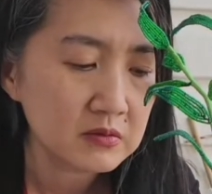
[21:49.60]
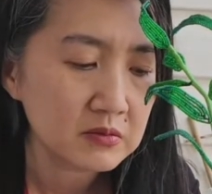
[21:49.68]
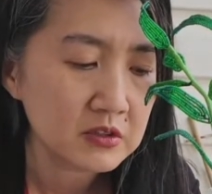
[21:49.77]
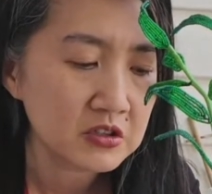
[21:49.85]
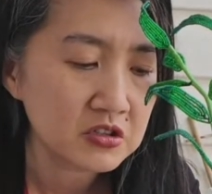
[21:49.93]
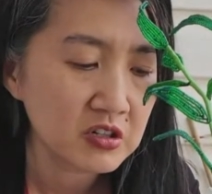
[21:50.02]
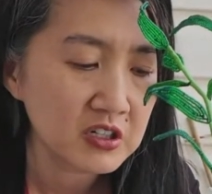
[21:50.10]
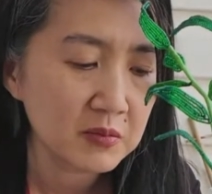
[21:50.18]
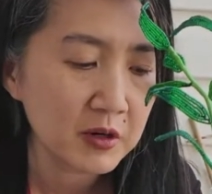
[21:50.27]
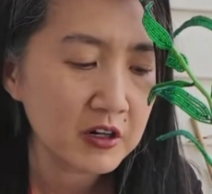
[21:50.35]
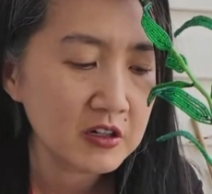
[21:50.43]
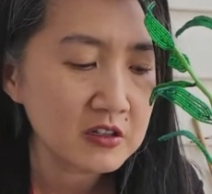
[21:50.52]
a straight up
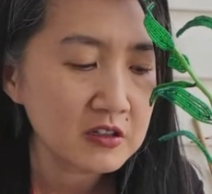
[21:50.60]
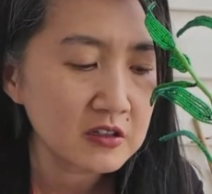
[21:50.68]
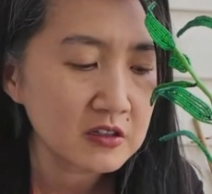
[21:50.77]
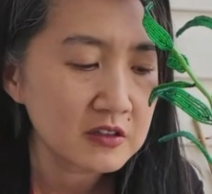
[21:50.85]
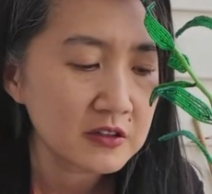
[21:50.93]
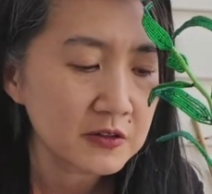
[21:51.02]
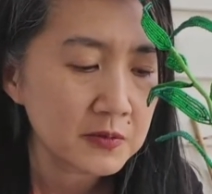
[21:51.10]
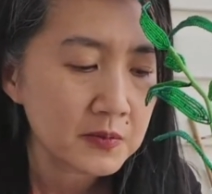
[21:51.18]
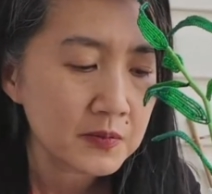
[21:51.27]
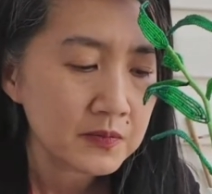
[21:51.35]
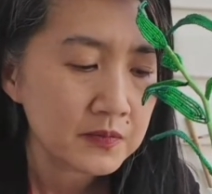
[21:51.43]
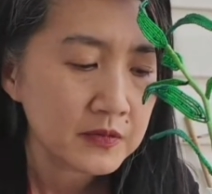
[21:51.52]
heart.
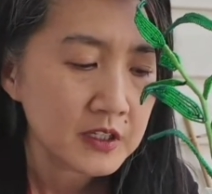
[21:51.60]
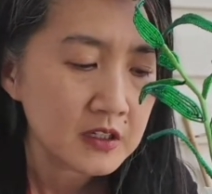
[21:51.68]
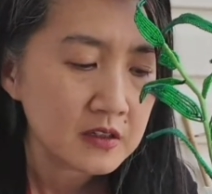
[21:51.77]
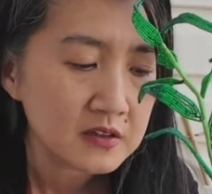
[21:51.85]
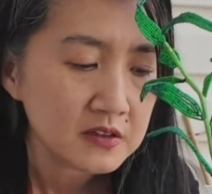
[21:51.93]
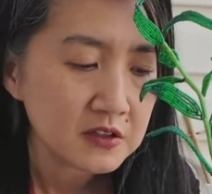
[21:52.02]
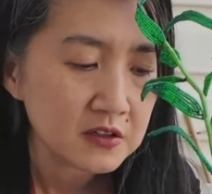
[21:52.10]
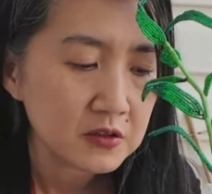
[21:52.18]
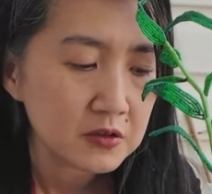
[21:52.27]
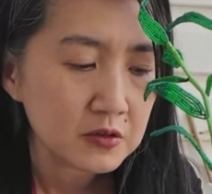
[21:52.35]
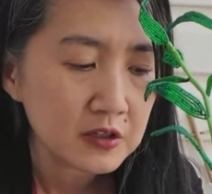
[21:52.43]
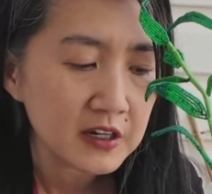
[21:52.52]

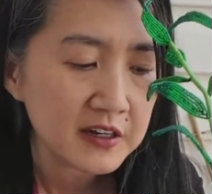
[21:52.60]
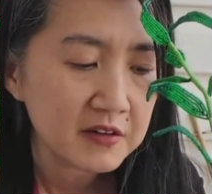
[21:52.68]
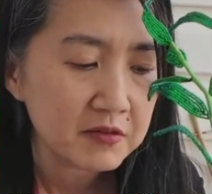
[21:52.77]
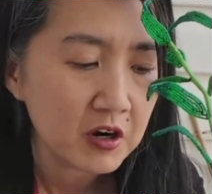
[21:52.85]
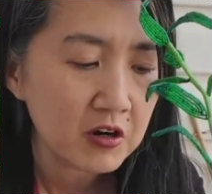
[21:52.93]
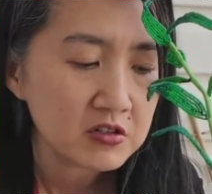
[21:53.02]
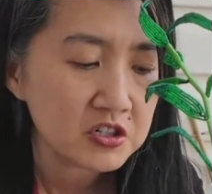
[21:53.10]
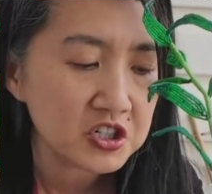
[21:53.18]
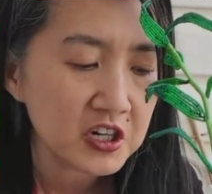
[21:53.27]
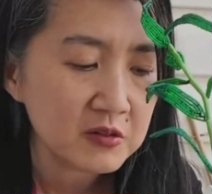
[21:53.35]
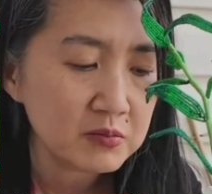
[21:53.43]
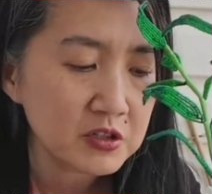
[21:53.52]
So I have a heart
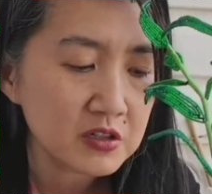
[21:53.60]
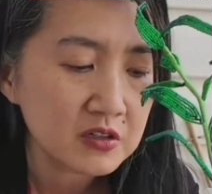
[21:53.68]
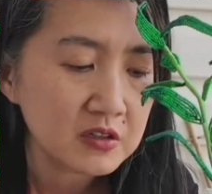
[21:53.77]
shaped